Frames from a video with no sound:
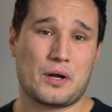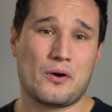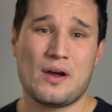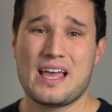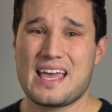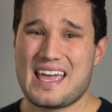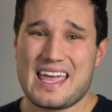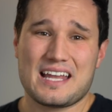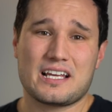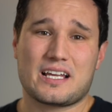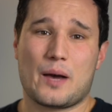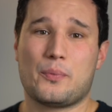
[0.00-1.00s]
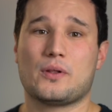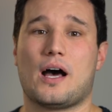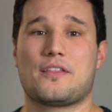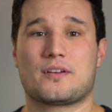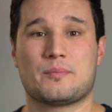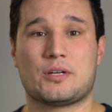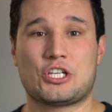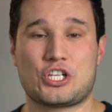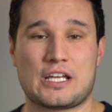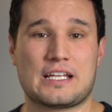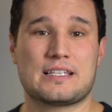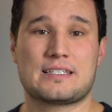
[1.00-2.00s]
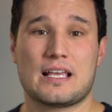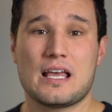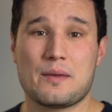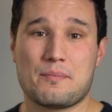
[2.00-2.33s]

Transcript: Pro, and a couple other machines.